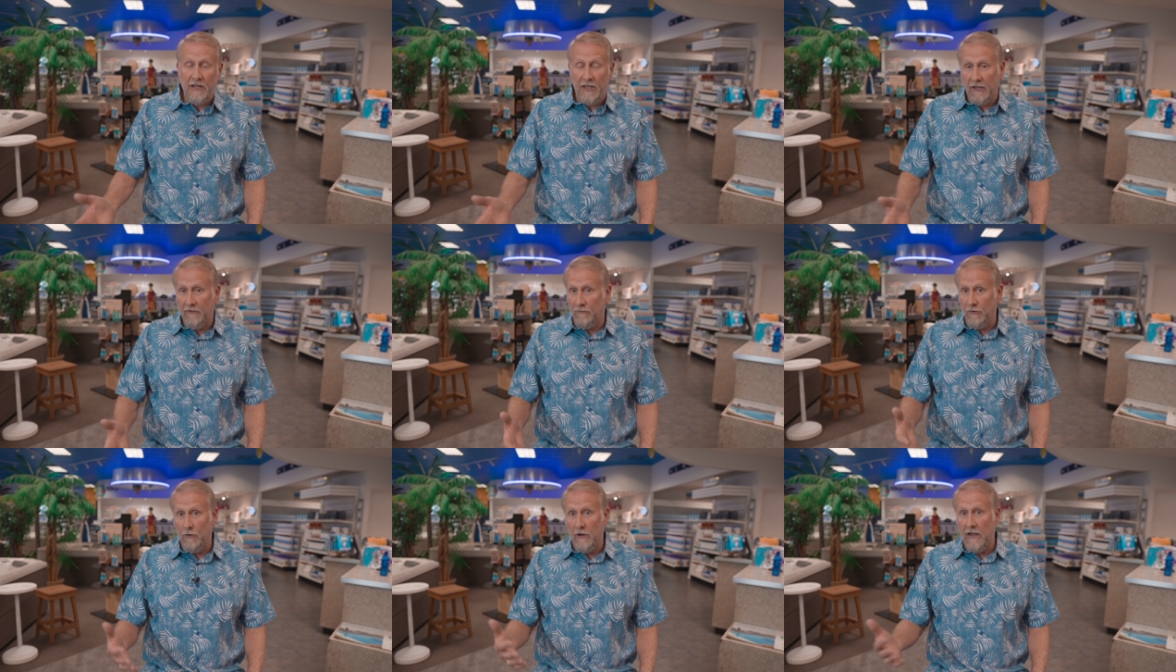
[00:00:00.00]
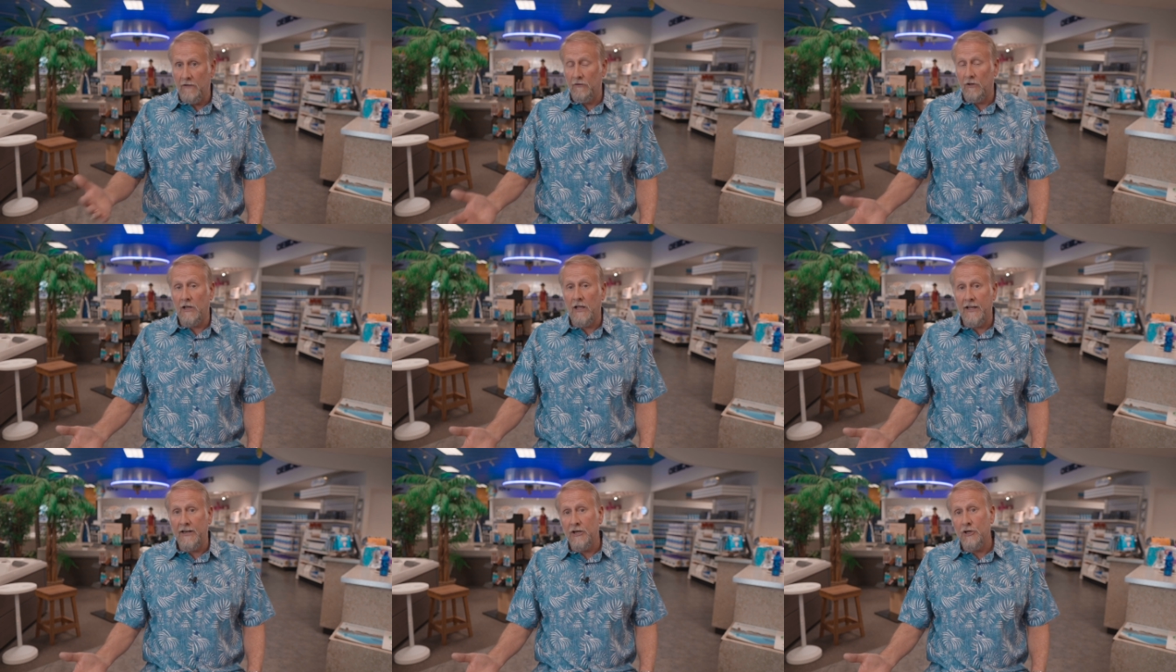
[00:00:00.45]
If you have a
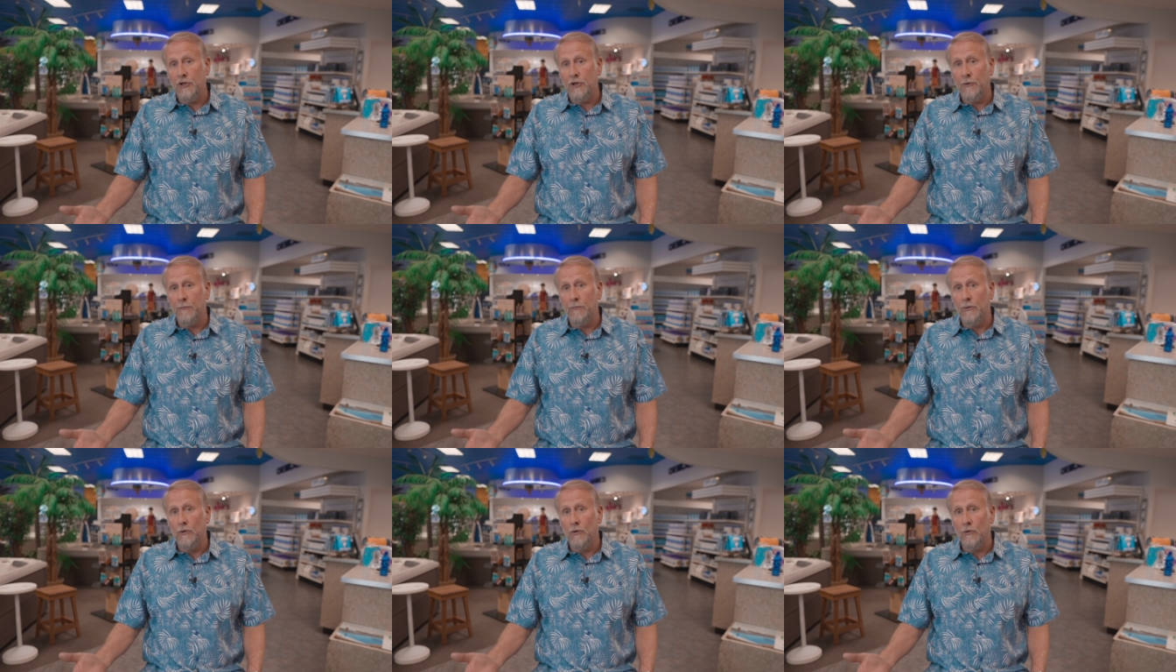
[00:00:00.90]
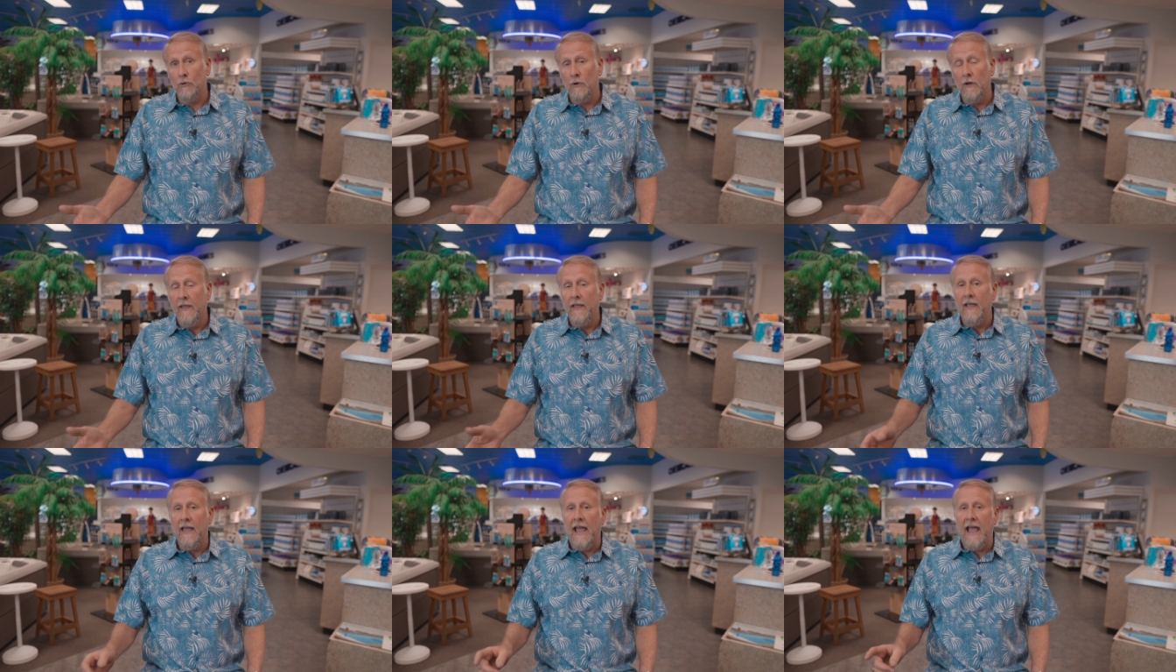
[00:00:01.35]
light in your pool,
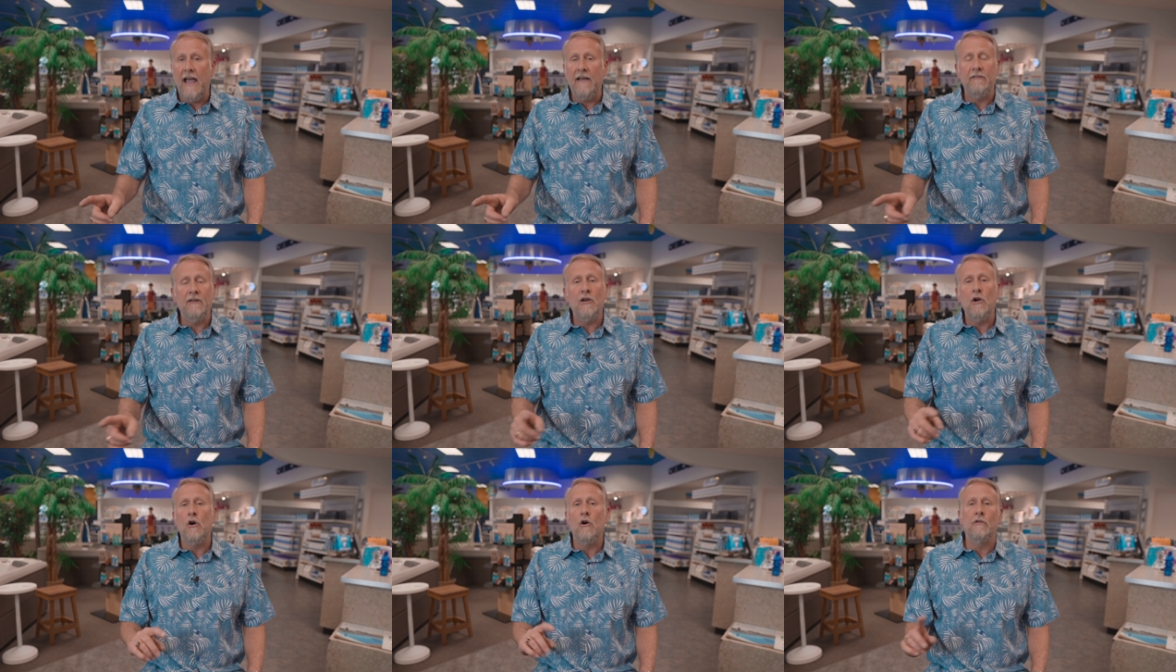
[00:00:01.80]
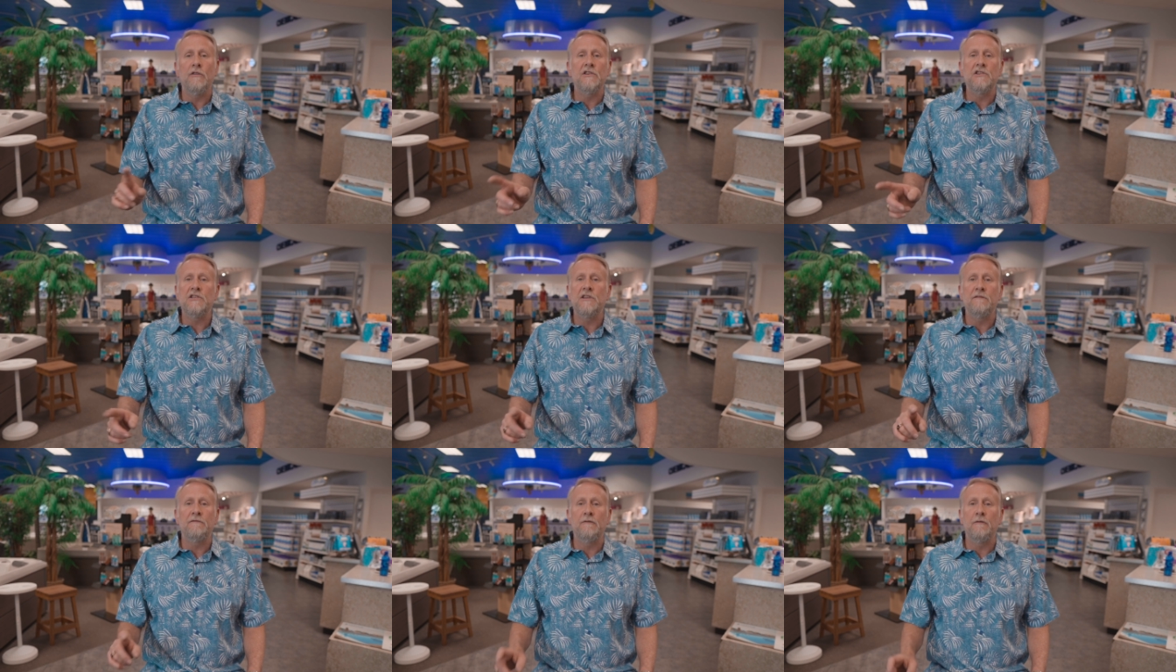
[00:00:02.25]
having all
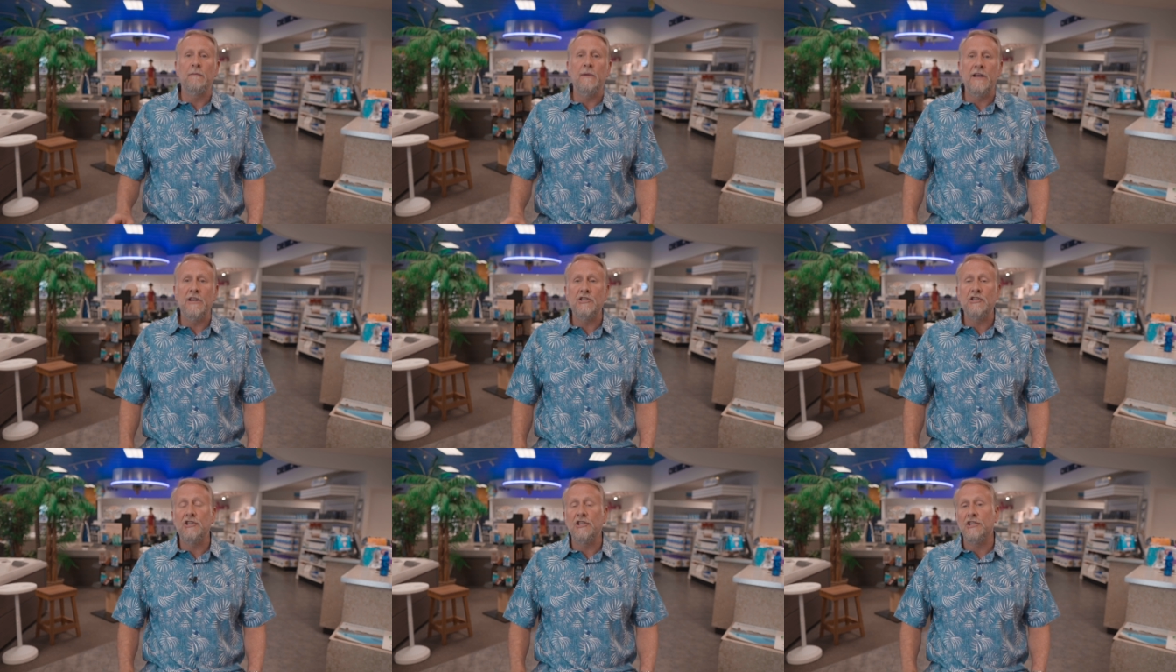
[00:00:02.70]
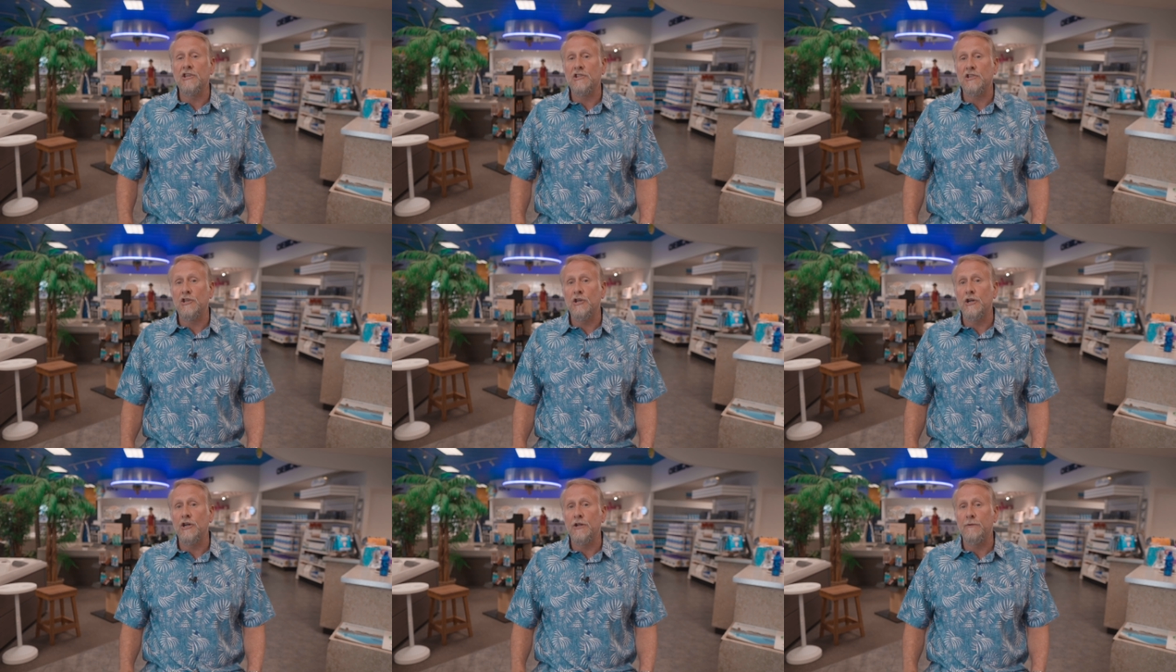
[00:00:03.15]
this information is
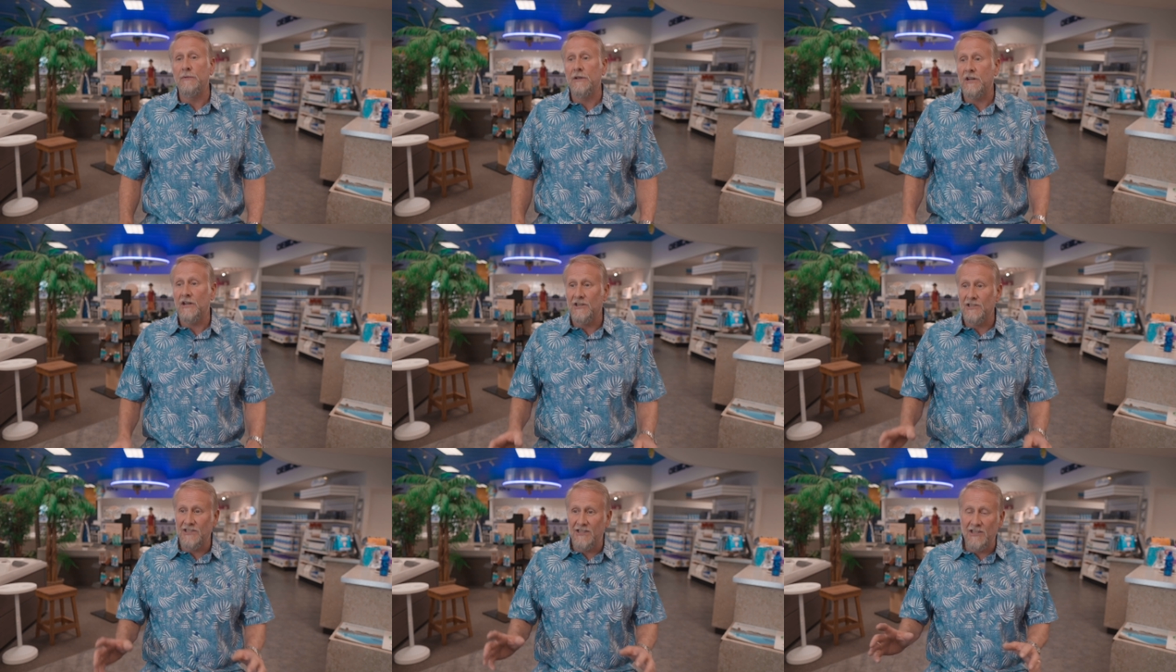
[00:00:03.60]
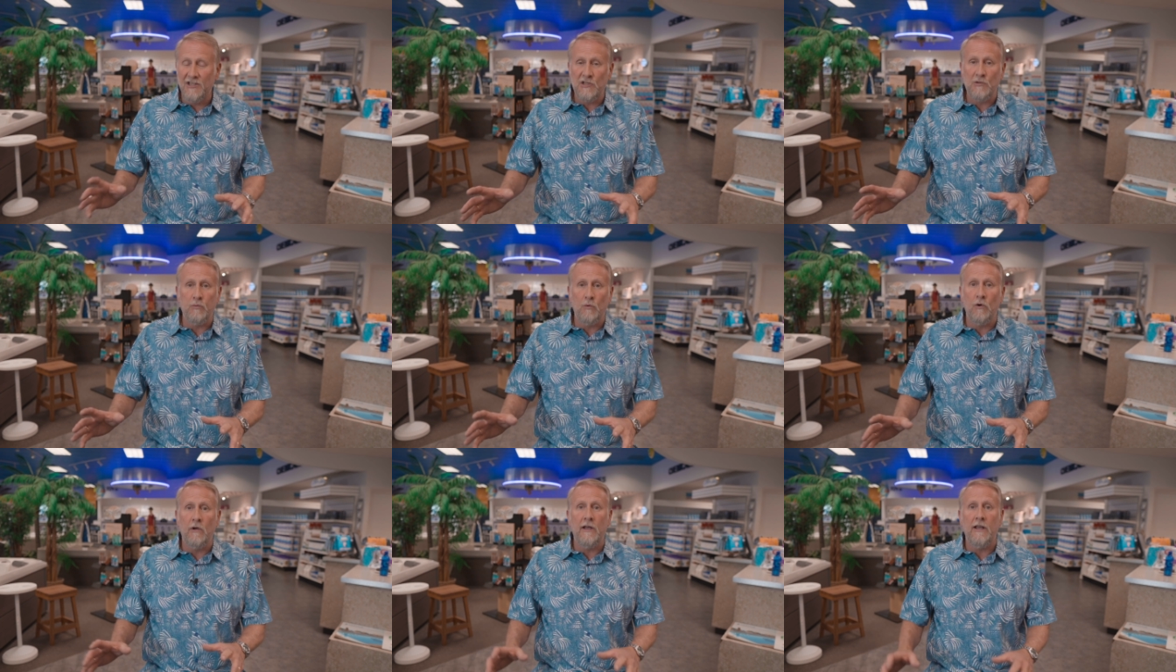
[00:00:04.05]
good because
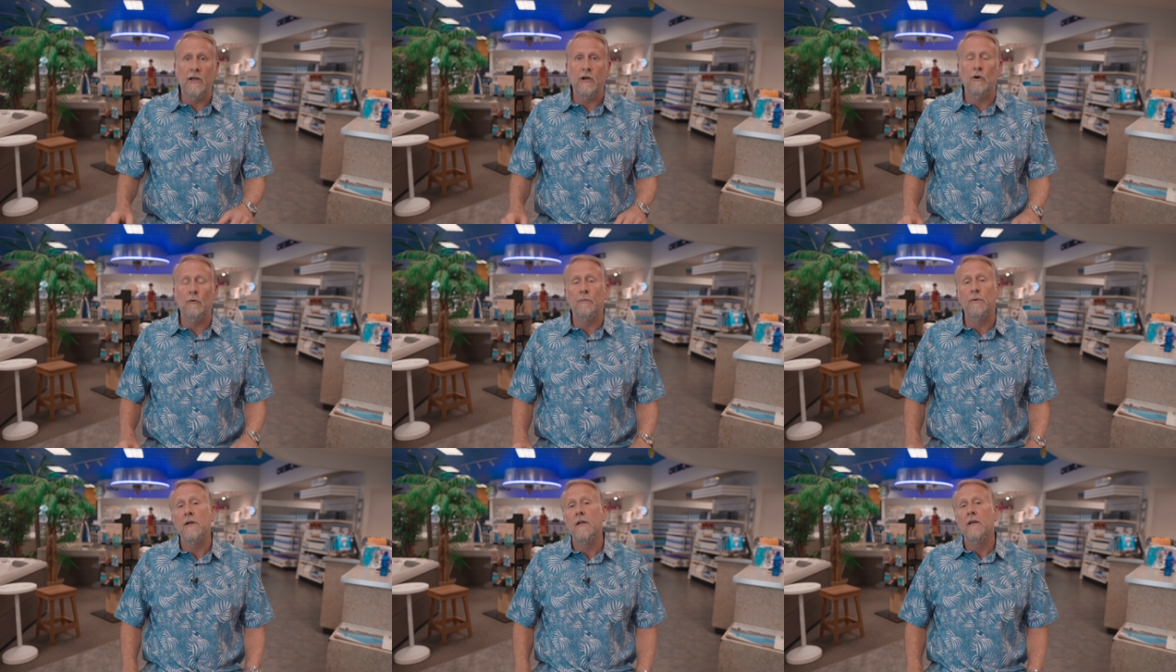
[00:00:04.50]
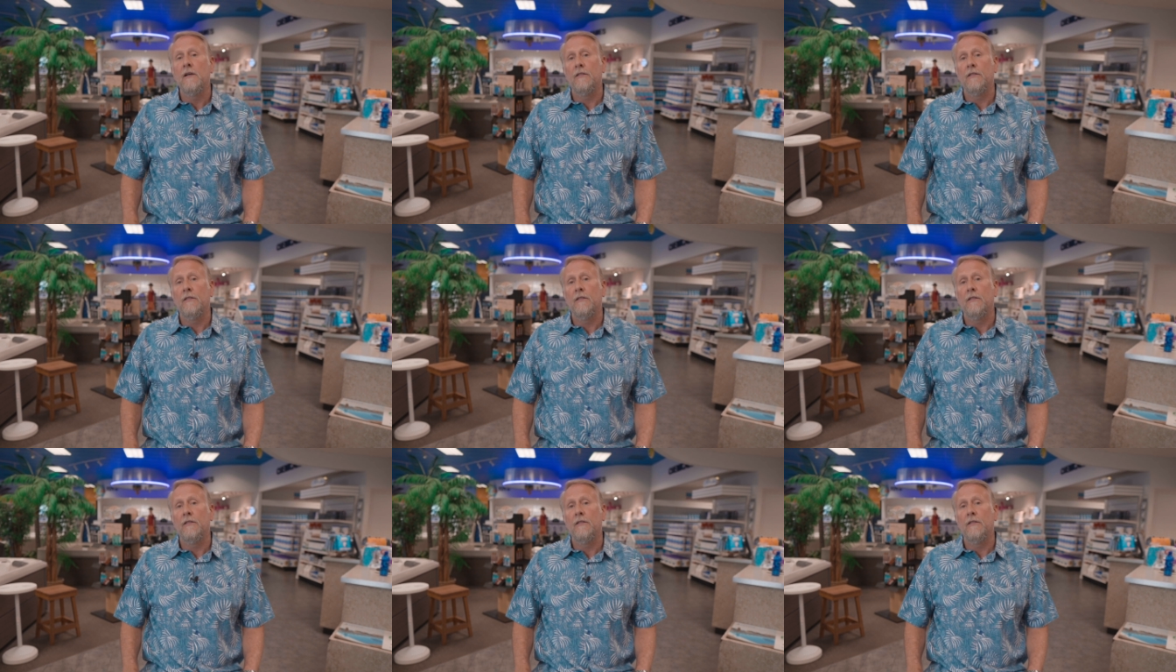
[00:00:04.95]
this will help